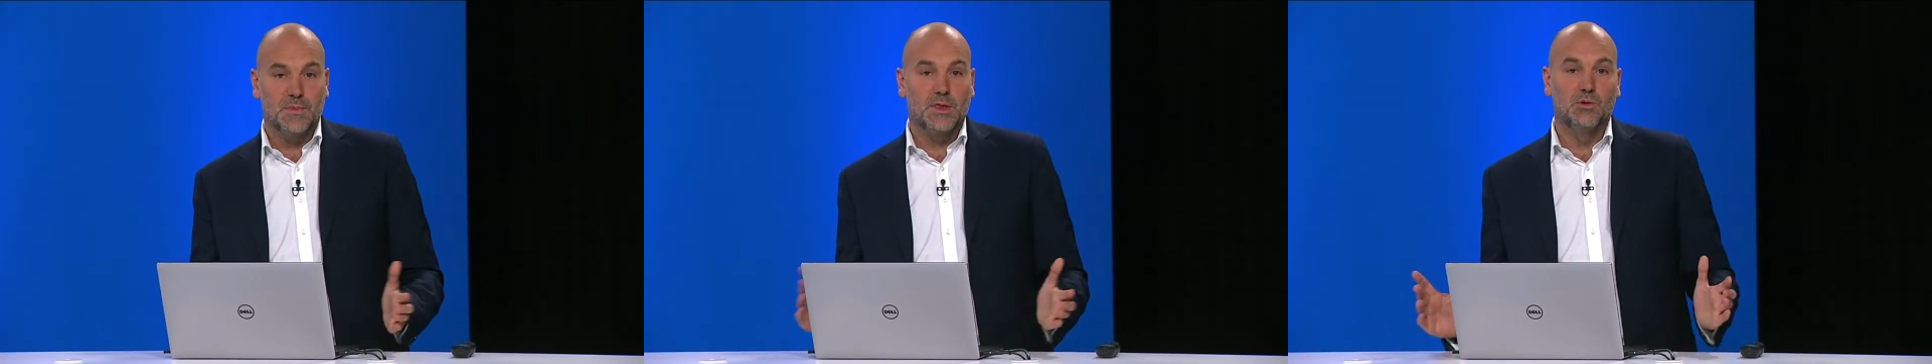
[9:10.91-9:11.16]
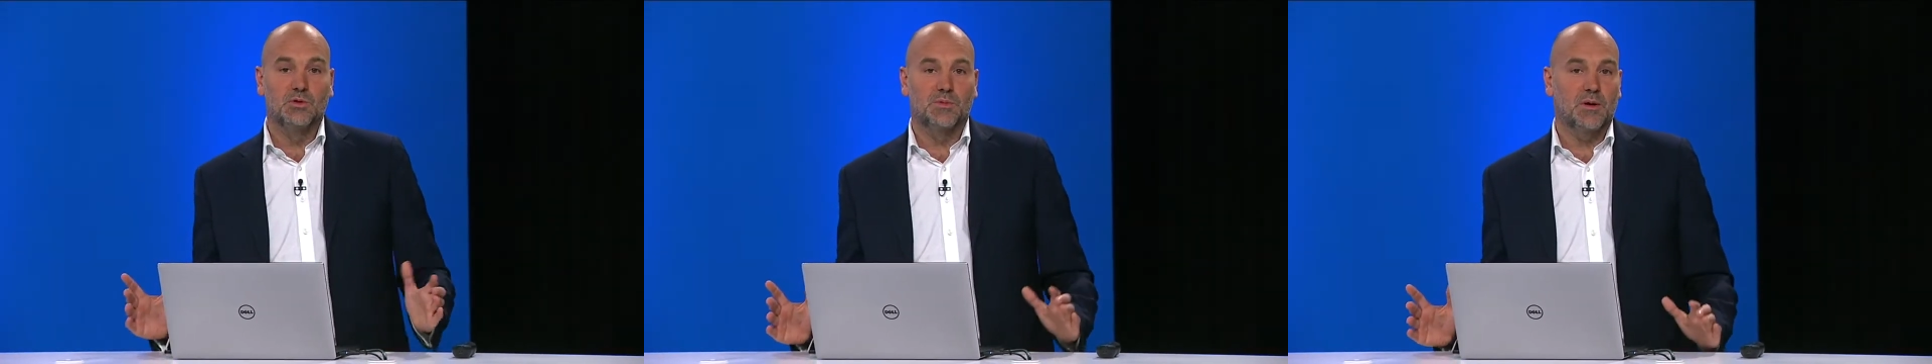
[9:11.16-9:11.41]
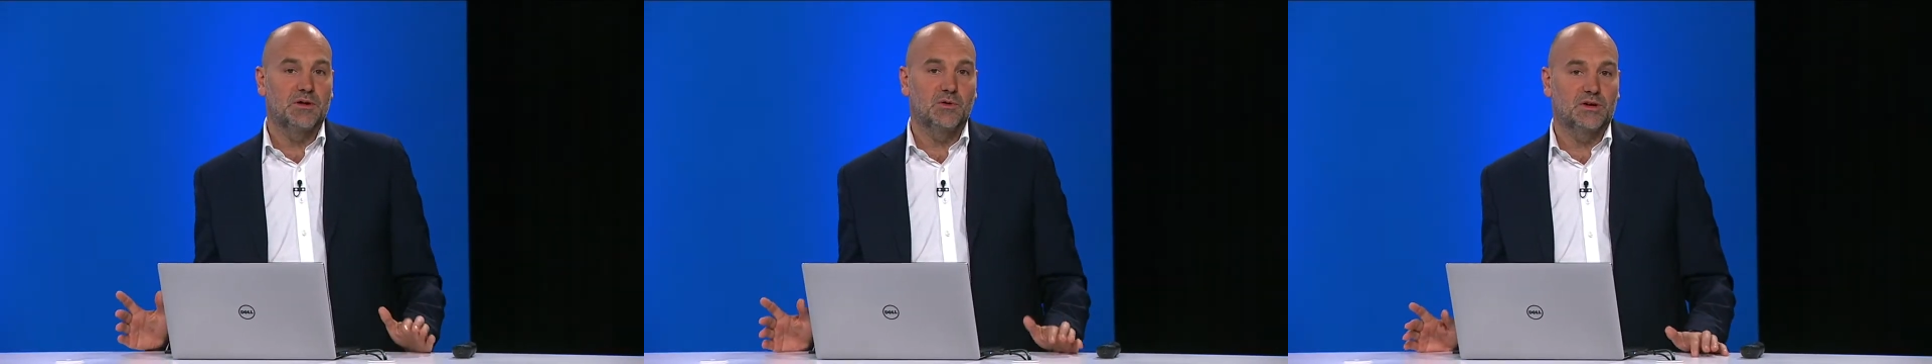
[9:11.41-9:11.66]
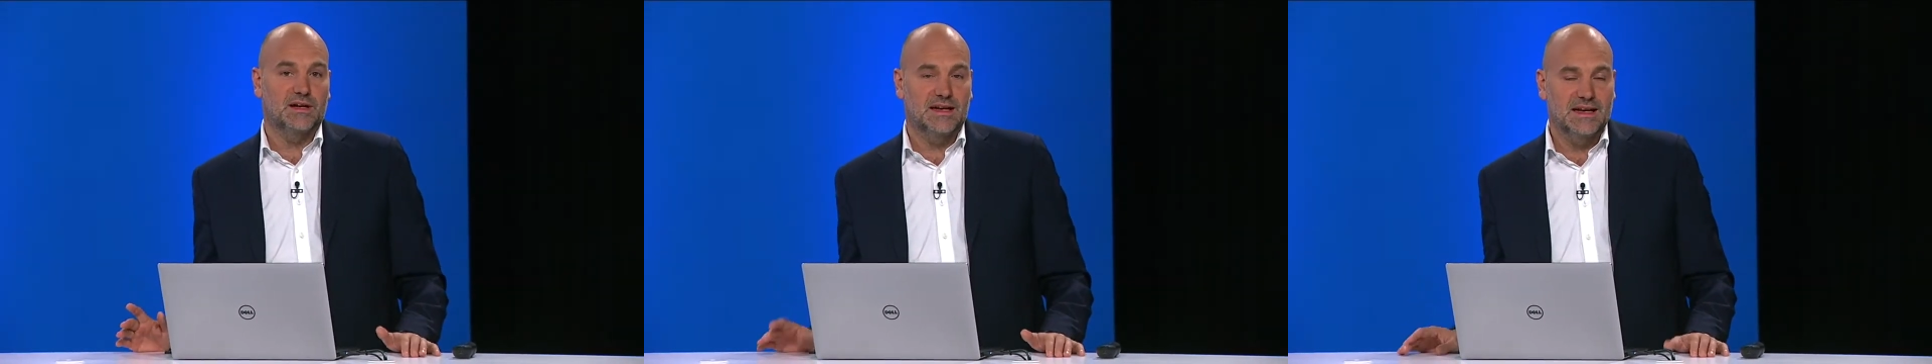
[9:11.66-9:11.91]
You will probably
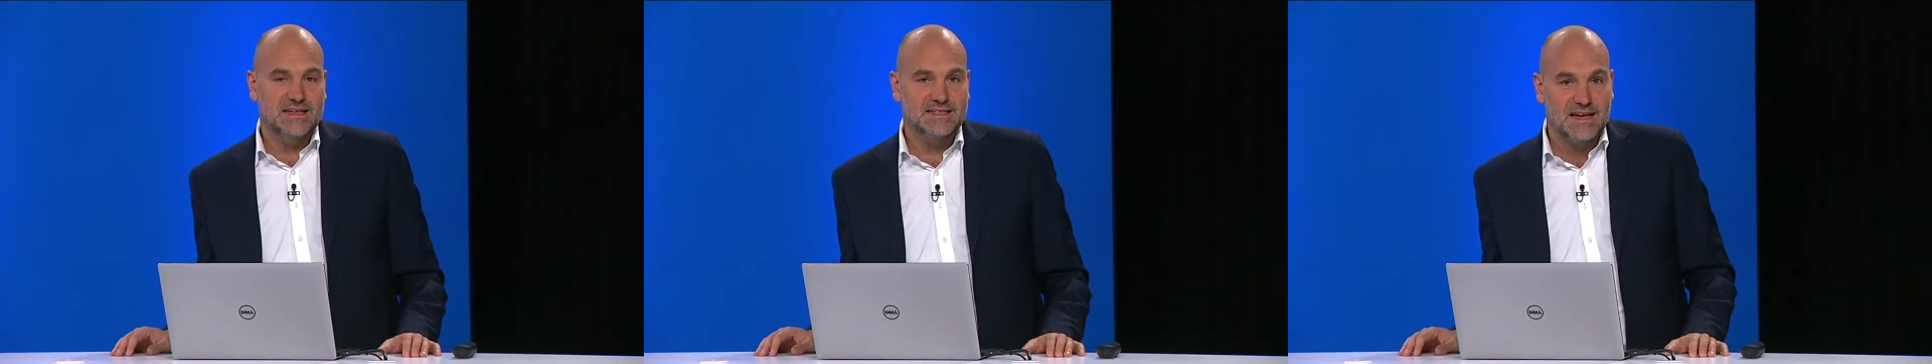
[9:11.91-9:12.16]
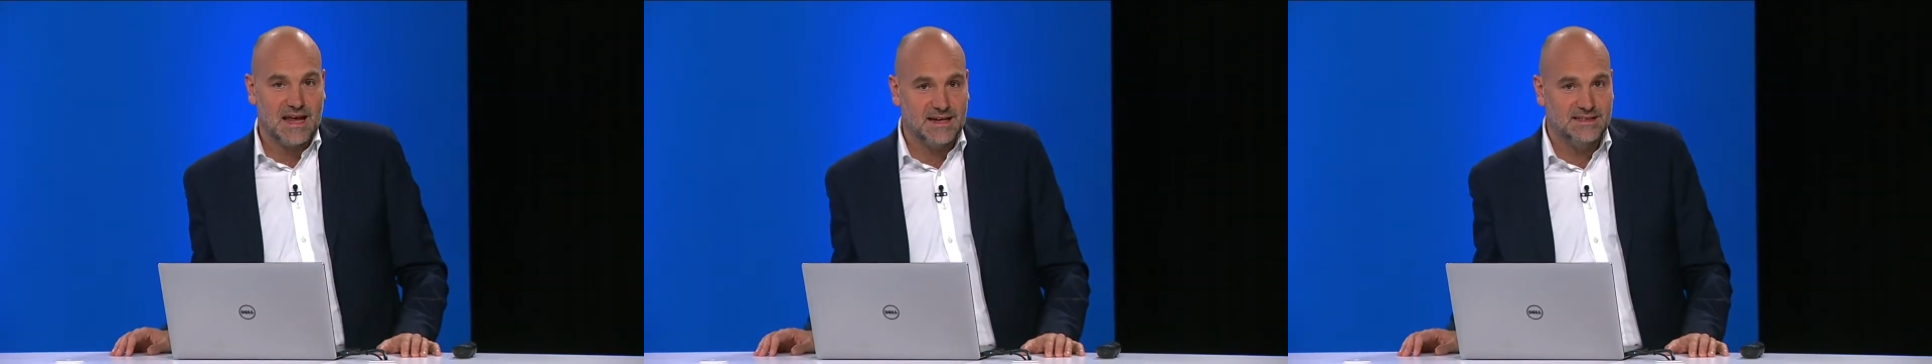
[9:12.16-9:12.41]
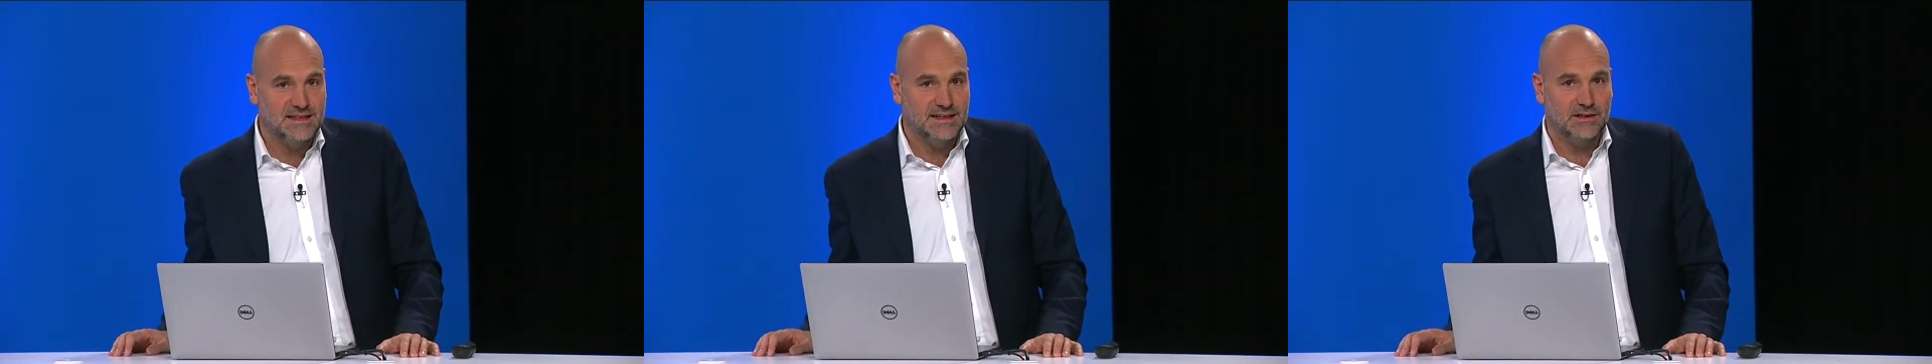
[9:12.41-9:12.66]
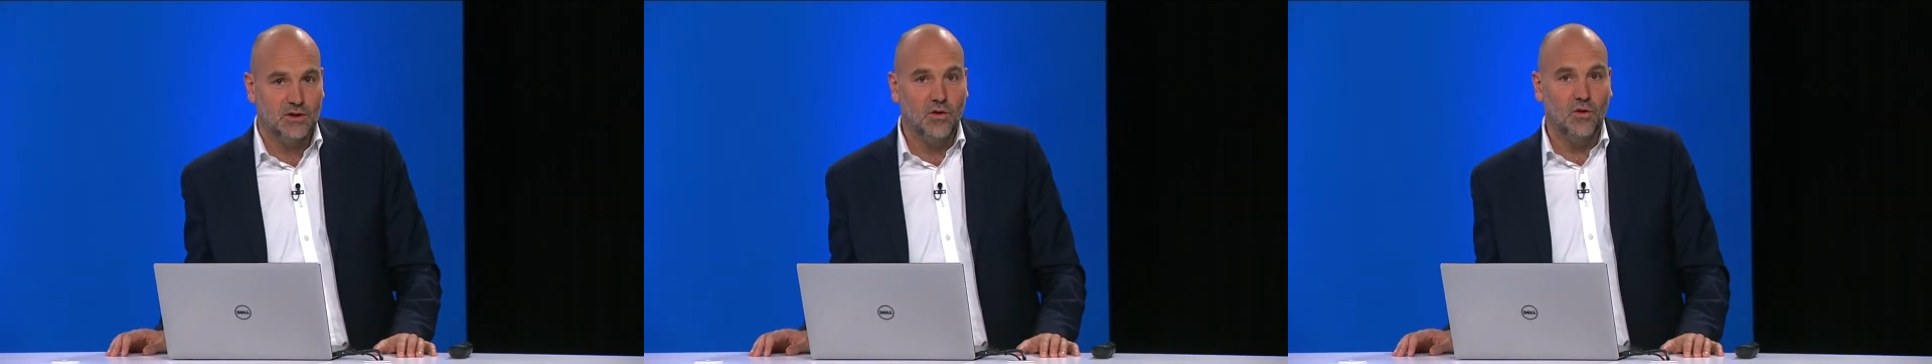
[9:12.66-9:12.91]
want at least
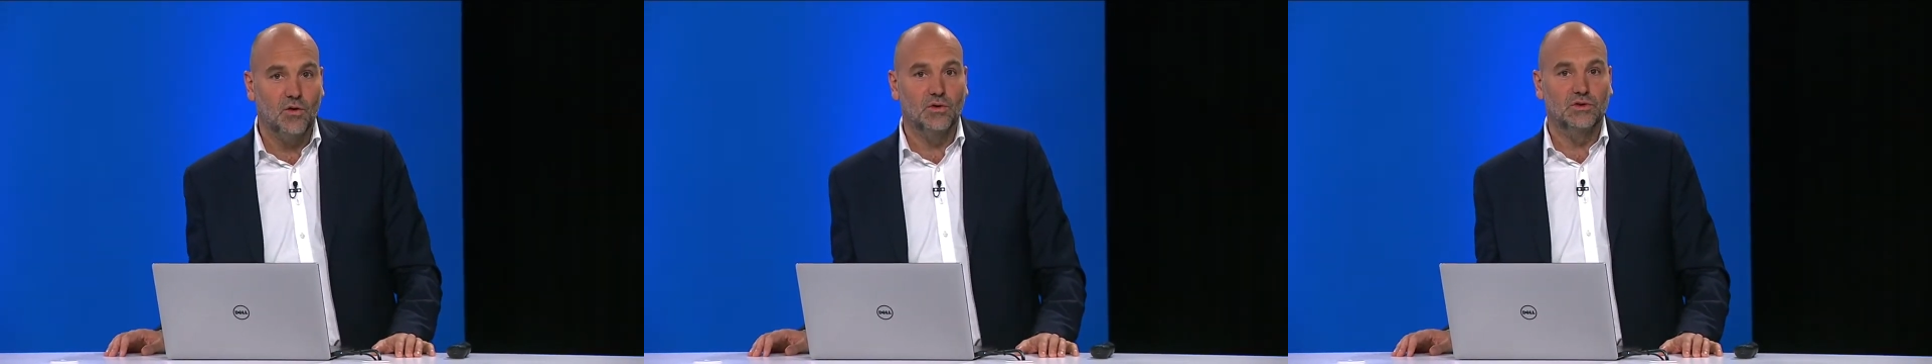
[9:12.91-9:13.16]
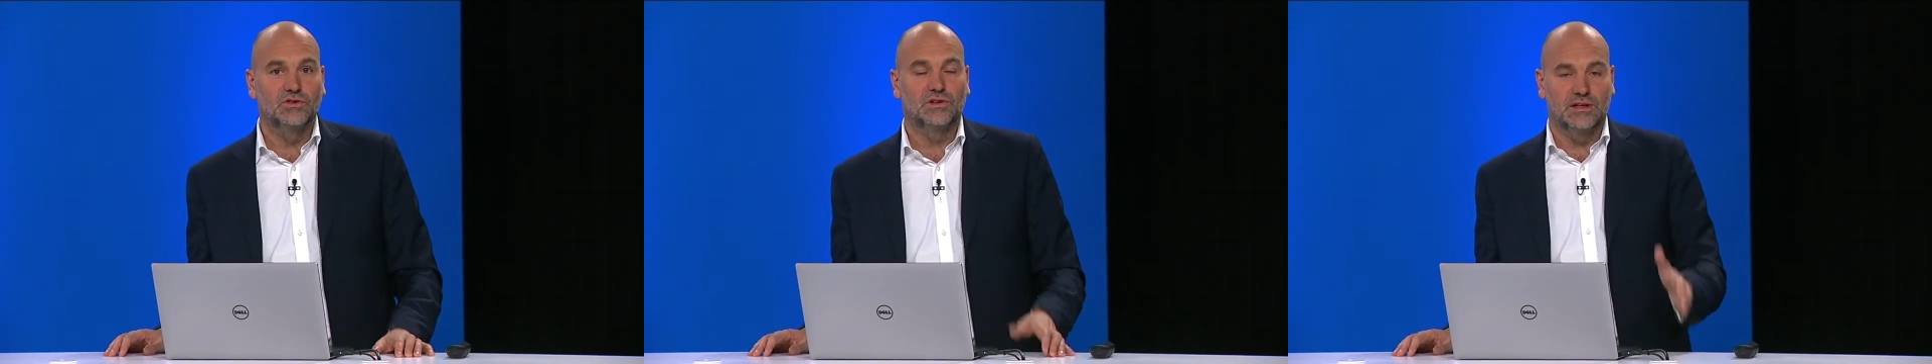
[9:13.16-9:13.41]
18 cores